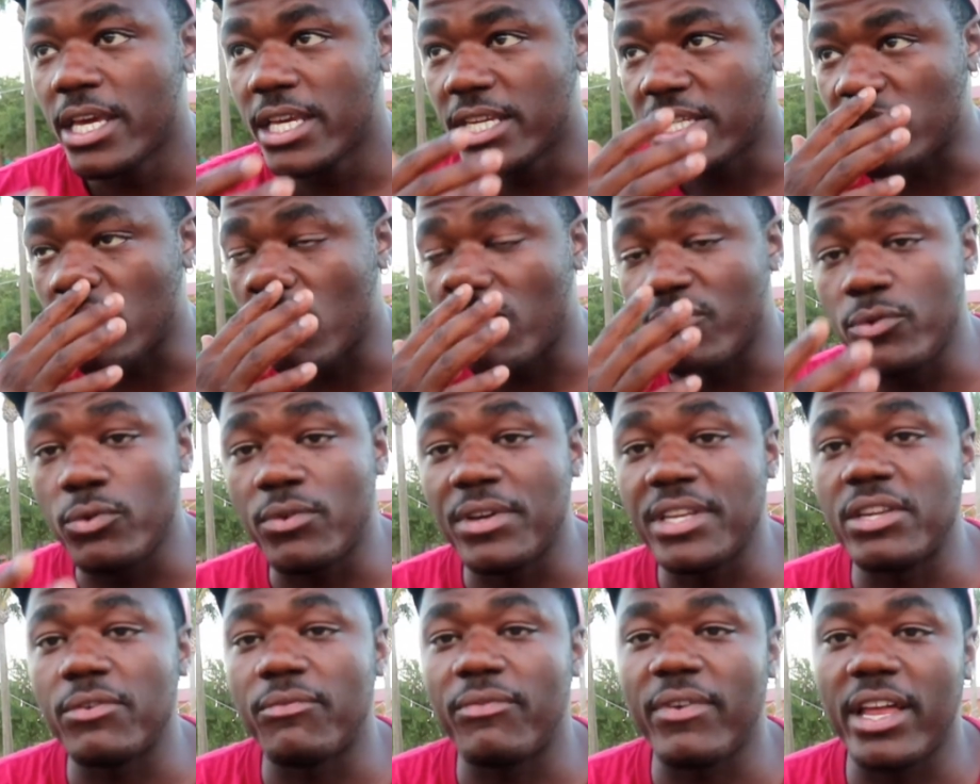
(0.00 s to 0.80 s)
So if you
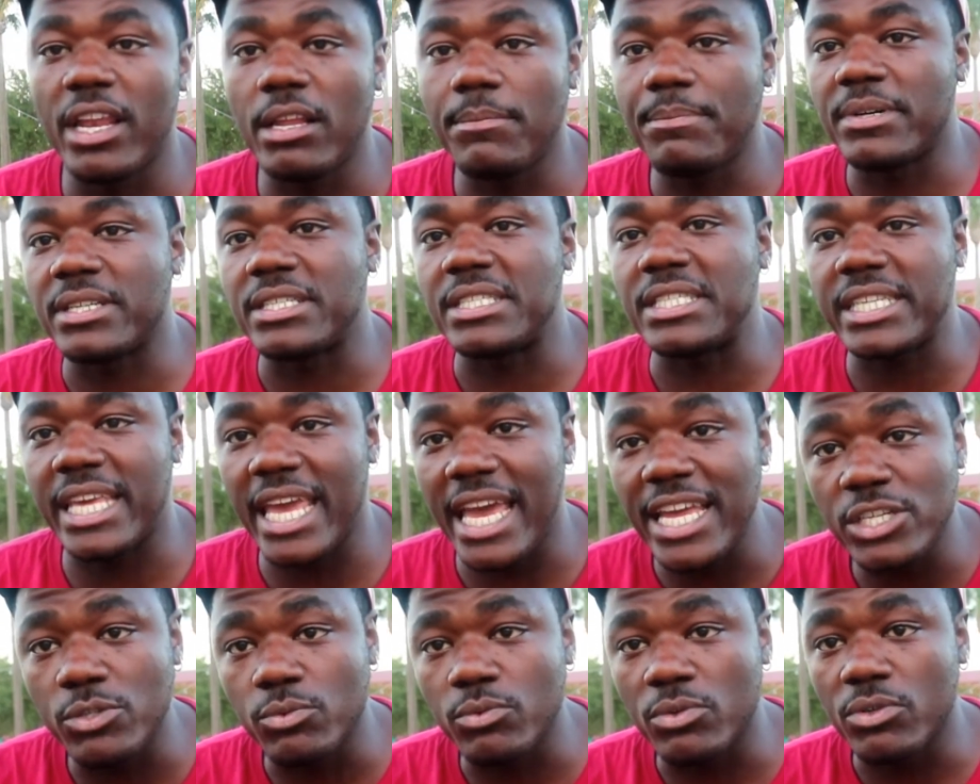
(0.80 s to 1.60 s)
can develop a
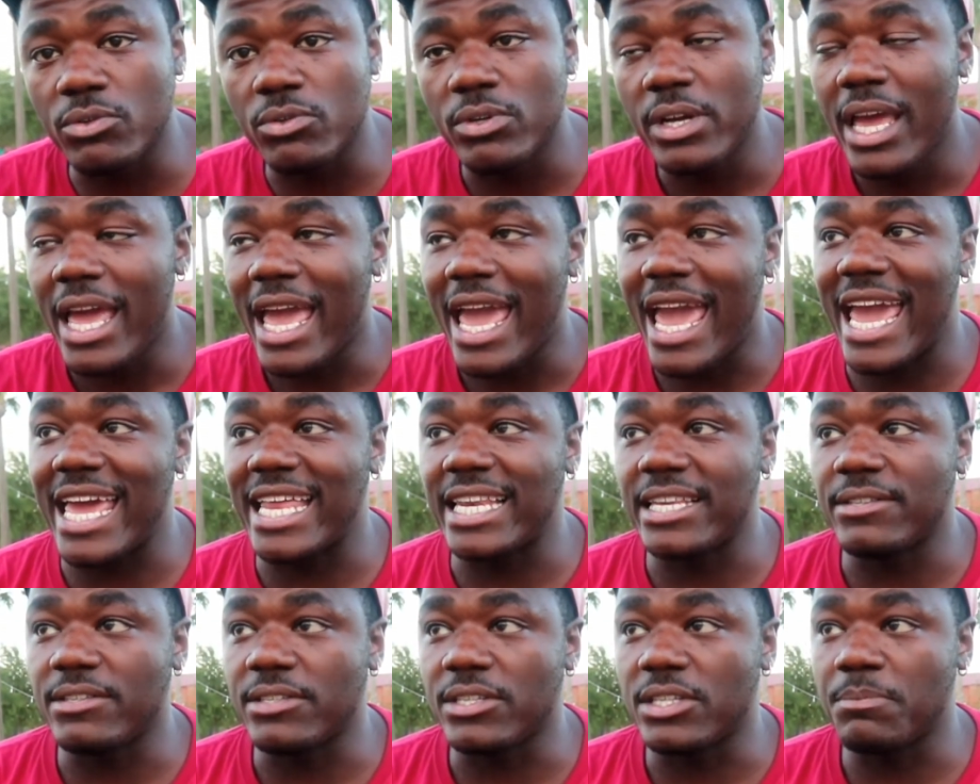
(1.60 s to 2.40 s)
schedule
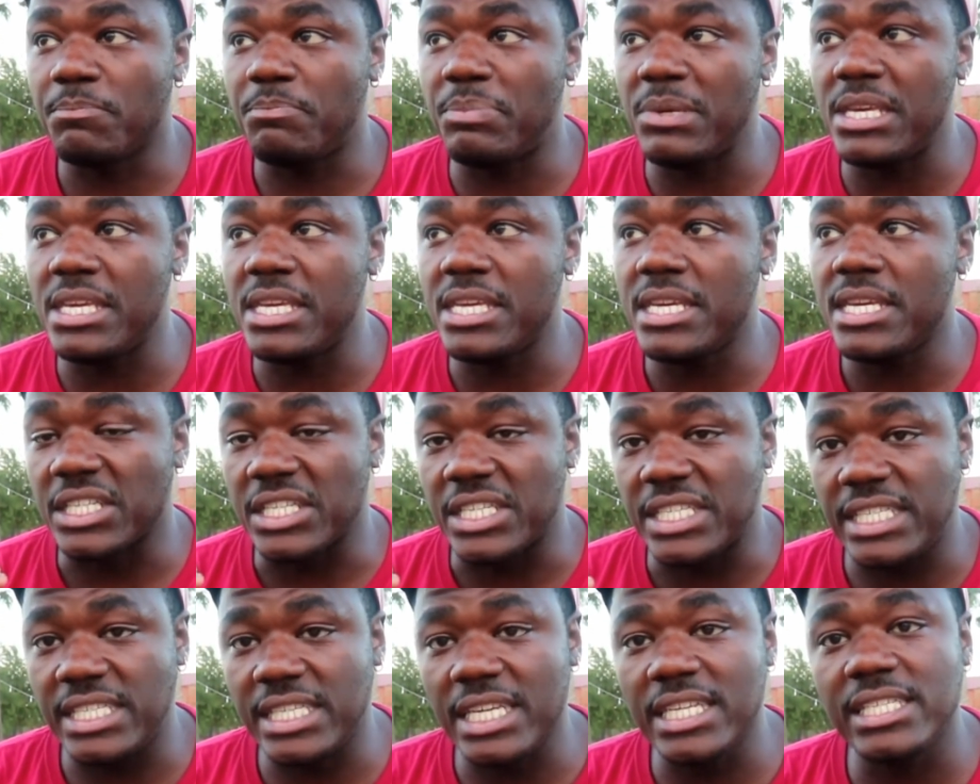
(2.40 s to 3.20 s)
and be
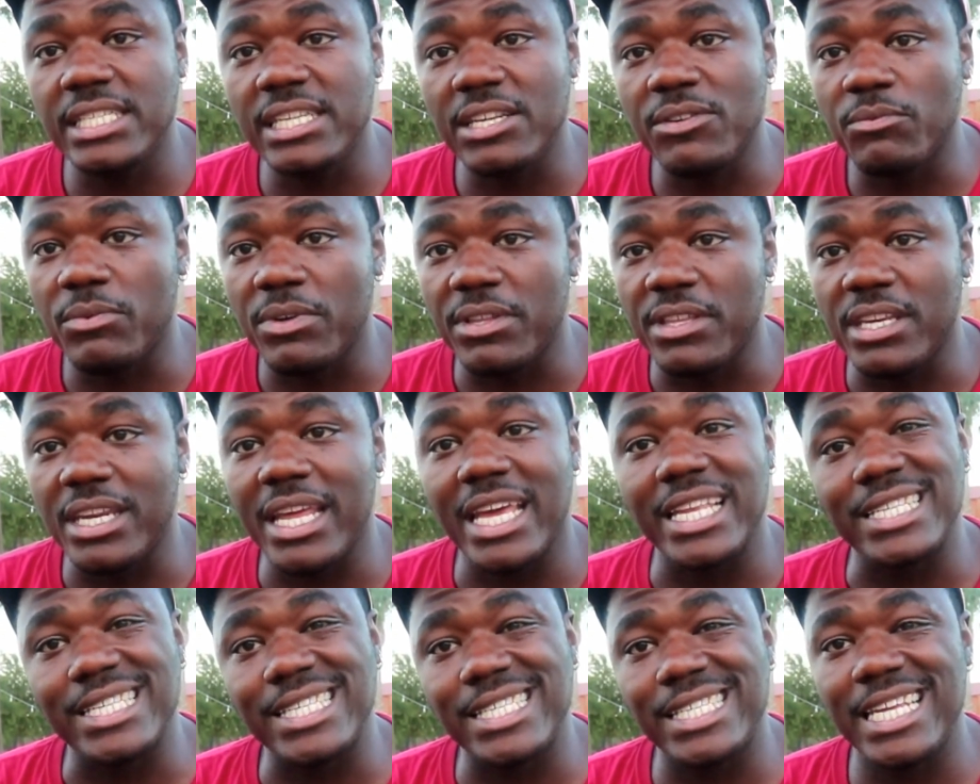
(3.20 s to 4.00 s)
consistent with it
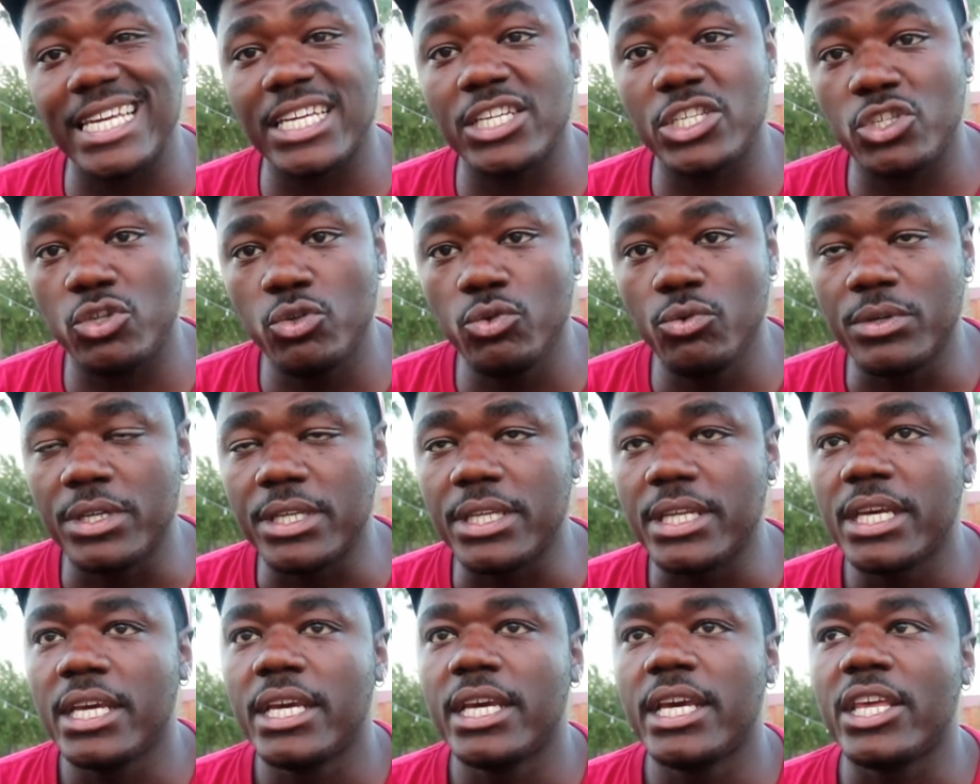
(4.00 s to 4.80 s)
and stick to
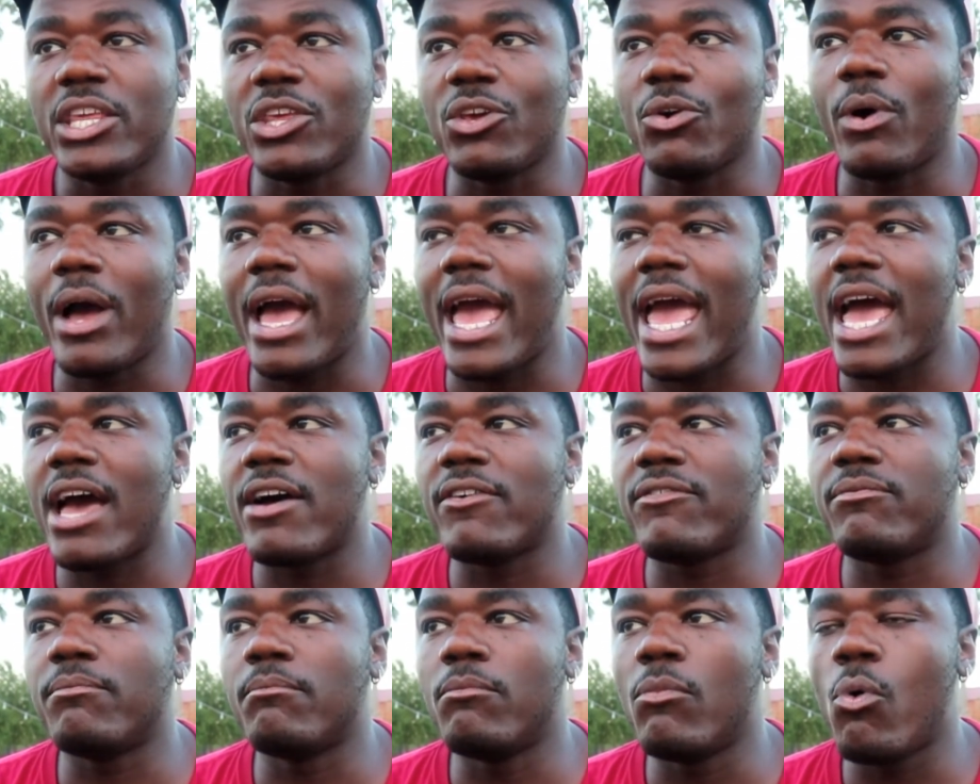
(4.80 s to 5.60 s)
it, you'll
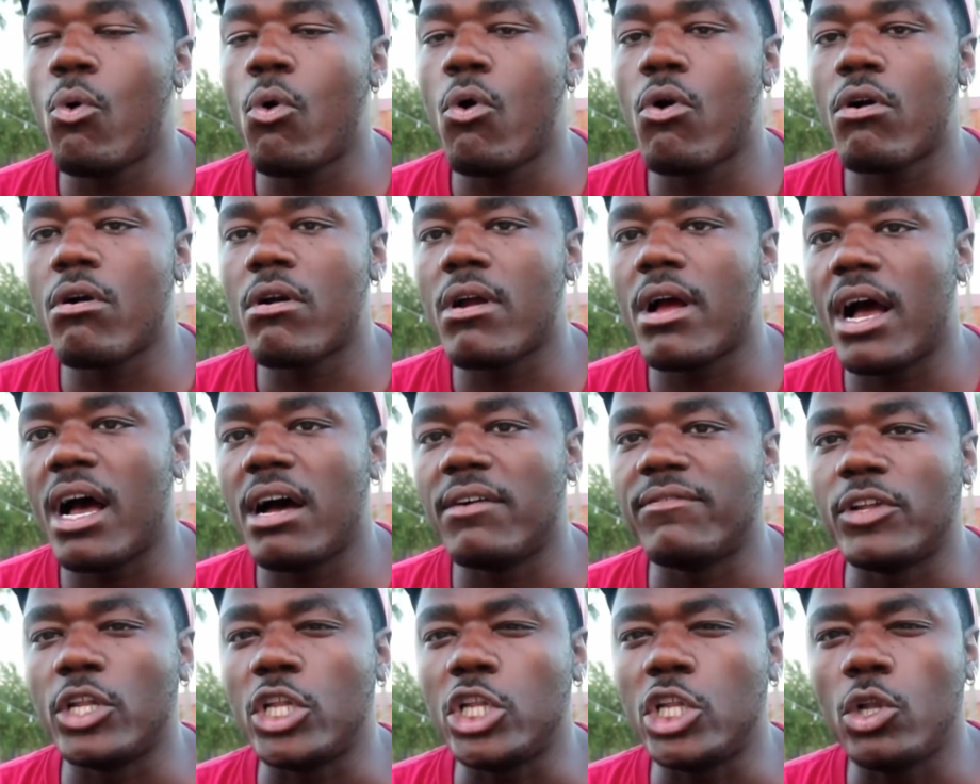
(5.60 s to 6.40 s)
have more
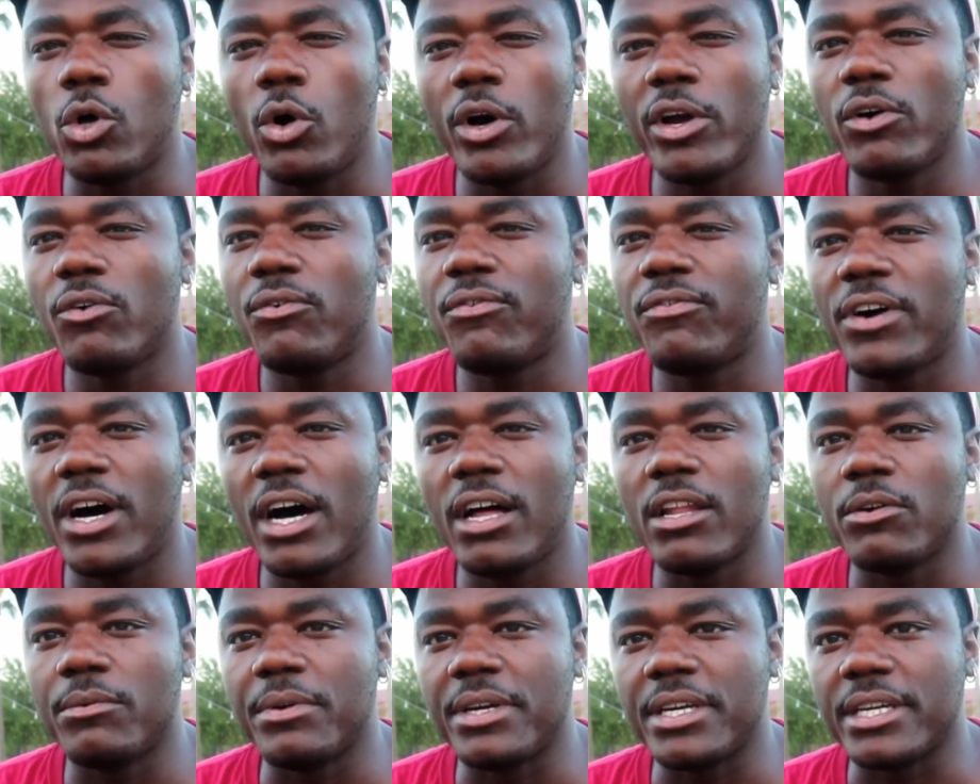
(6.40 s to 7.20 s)
of a loyal
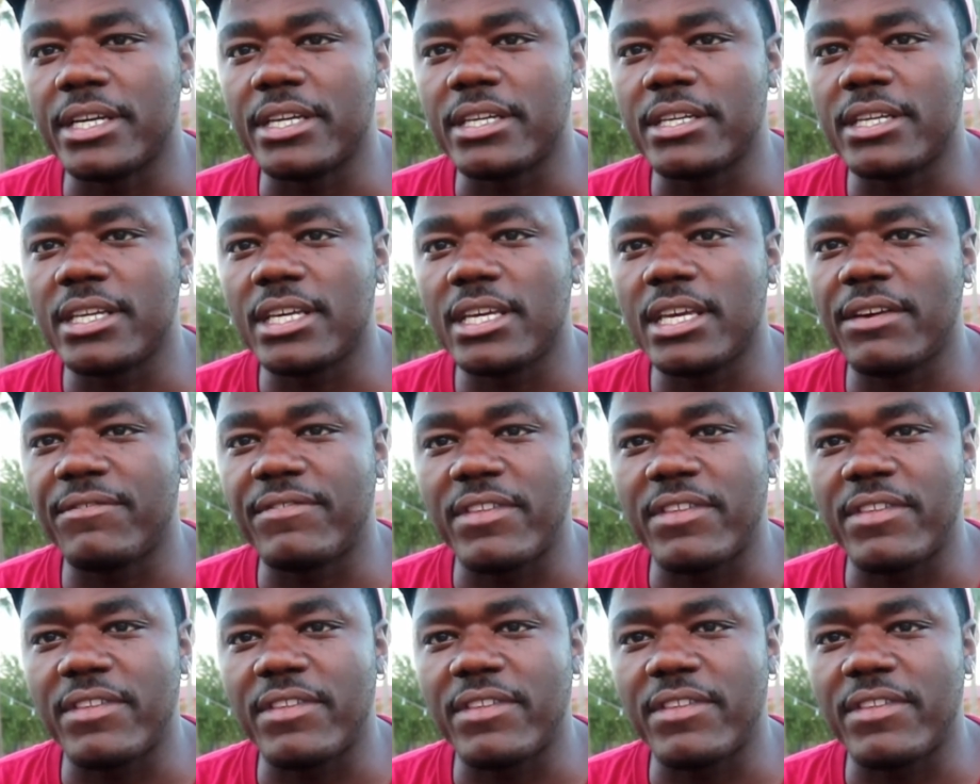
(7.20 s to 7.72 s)
following.